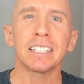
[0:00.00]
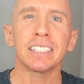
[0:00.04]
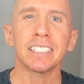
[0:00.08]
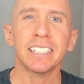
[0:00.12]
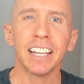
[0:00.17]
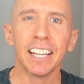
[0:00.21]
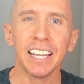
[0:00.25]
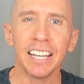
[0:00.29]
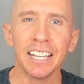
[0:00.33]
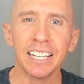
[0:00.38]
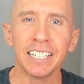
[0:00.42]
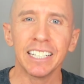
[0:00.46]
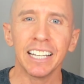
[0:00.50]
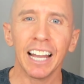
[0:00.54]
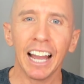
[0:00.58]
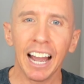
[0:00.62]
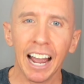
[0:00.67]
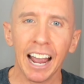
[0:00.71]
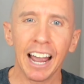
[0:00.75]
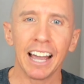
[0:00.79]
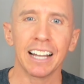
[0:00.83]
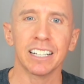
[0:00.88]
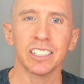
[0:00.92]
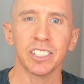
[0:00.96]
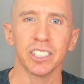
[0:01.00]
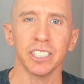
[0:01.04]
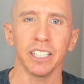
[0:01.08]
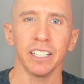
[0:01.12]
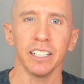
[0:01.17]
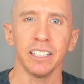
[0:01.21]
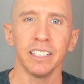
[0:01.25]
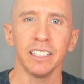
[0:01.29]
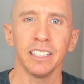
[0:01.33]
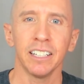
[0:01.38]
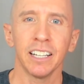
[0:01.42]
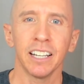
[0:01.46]
take
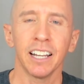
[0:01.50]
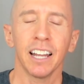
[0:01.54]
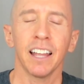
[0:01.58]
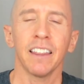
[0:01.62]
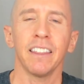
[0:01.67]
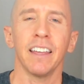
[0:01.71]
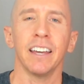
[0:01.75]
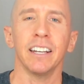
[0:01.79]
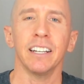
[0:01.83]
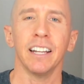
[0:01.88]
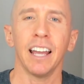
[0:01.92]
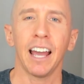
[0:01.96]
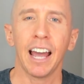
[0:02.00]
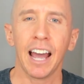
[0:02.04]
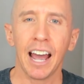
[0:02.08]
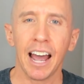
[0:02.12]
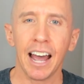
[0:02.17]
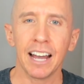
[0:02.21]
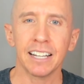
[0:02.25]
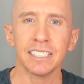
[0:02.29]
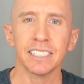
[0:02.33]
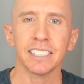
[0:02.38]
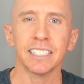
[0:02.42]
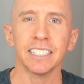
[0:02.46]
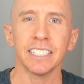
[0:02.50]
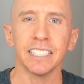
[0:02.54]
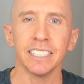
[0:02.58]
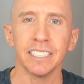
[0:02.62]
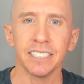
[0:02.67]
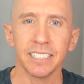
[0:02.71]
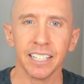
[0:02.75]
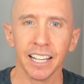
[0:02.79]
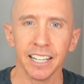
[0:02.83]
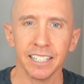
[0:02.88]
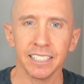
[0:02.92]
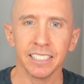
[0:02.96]
action that has the
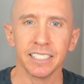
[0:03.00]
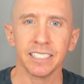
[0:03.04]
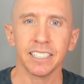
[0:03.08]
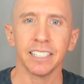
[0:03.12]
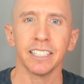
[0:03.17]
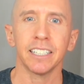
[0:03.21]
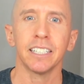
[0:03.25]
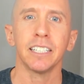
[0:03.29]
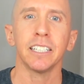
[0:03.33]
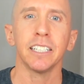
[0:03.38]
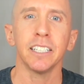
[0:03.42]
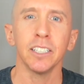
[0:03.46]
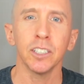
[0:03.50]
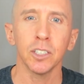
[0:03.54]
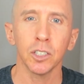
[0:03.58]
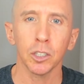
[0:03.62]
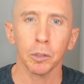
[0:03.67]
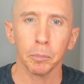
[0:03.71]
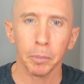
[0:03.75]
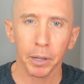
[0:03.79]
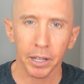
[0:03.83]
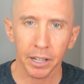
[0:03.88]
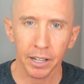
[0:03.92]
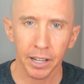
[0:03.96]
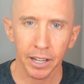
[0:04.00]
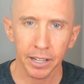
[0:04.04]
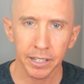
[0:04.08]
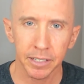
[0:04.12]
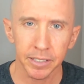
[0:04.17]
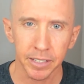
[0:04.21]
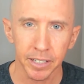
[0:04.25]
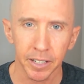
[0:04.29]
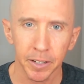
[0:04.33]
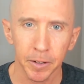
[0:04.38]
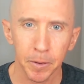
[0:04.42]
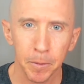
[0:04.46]
intent to heal
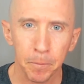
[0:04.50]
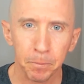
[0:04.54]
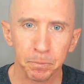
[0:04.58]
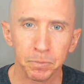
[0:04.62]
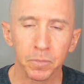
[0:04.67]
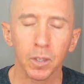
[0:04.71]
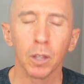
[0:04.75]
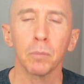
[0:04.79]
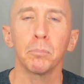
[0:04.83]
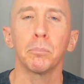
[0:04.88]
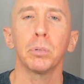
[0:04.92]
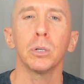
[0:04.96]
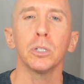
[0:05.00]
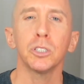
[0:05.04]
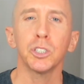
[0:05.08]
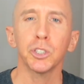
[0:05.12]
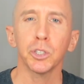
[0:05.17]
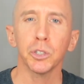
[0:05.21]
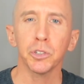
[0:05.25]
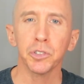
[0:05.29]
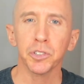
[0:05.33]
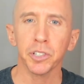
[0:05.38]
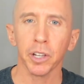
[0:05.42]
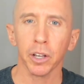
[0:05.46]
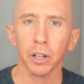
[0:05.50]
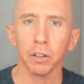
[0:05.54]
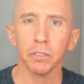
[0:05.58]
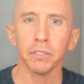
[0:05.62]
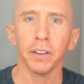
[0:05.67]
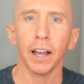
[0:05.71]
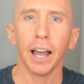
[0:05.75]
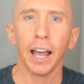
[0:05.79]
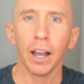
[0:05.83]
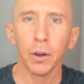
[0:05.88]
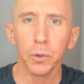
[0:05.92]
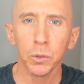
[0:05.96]
behind it. Put yourself
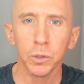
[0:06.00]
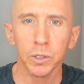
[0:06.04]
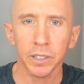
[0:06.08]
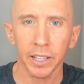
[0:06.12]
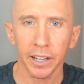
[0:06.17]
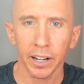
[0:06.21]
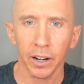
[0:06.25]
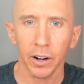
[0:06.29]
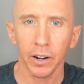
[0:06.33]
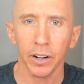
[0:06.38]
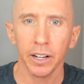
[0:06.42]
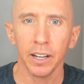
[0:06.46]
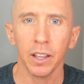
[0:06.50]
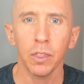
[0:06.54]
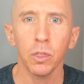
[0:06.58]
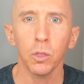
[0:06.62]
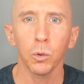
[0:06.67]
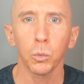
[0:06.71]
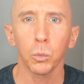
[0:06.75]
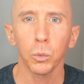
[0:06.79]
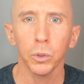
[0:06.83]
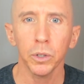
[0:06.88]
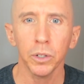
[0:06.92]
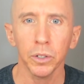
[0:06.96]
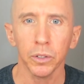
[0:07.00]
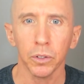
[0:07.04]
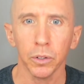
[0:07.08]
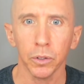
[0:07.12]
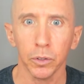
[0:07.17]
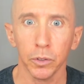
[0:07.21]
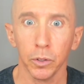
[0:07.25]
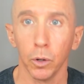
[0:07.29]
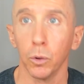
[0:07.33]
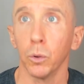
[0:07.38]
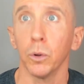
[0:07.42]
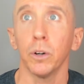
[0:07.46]
out there in the
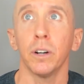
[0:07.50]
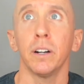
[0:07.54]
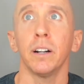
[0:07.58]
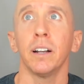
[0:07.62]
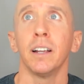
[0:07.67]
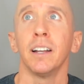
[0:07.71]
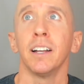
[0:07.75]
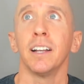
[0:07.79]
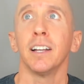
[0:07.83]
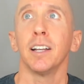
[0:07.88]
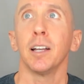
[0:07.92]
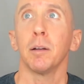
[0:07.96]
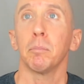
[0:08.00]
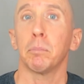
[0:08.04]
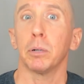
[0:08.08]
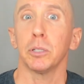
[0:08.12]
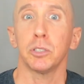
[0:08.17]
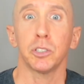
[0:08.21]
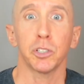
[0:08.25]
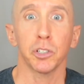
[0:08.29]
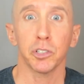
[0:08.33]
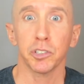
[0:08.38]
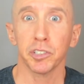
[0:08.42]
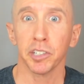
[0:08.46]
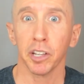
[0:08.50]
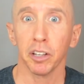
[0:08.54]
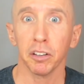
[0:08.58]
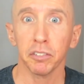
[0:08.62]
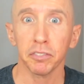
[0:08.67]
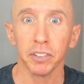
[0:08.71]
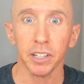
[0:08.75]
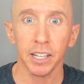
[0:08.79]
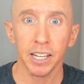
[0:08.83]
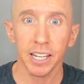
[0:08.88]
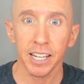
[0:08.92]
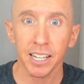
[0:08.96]
world, or put
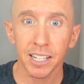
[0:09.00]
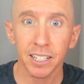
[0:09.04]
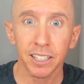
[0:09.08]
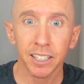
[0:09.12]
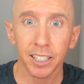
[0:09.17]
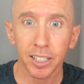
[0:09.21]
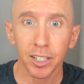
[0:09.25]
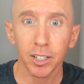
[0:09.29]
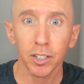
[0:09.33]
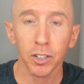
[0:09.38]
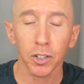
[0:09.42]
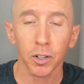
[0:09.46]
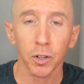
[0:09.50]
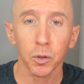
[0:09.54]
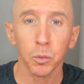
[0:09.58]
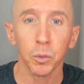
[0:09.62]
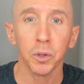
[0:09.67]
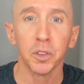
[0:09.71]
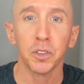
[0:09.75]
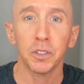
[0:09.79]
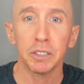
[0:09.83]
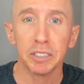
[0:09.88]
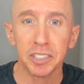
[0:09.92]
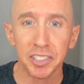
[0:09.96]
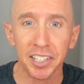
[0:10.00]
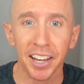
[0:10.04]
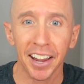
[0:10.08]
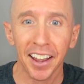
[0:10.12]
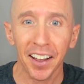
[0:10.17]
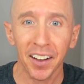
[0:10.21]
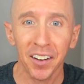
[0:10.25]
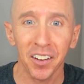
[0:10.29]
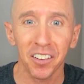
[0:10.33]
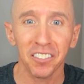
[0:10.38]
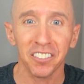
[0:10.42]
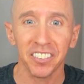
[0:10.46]
yourself in here with
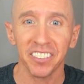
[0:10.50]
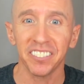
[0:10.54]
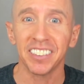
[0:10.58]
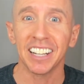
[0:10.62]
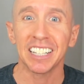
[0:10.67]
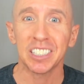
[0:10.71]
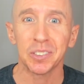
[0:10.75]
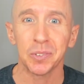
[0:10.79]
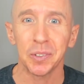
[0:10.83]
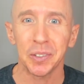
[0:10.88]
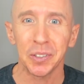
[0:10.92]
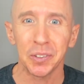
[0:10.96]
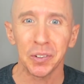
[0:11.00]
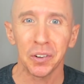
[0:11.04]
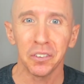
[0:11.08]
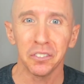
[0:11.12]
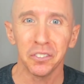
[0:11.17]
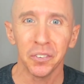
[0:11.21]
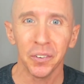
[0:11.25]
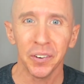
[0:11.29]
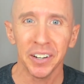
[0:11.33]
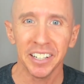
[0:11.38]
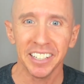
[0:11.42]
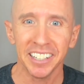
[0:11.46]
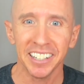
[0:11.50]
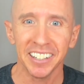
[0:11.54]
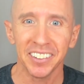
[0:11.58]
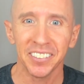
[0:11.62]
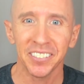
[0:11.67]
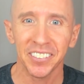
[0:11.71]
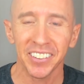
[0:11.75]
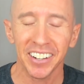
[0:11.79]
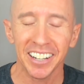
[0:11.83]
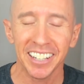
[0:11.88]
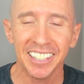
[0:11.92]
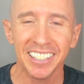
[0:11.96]
yourself if that's what you're avoiding,
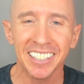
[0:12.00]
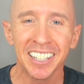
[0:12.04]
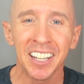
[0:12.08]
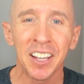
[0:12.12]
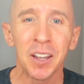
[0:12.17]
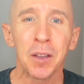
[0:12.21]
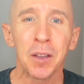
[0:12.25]
right?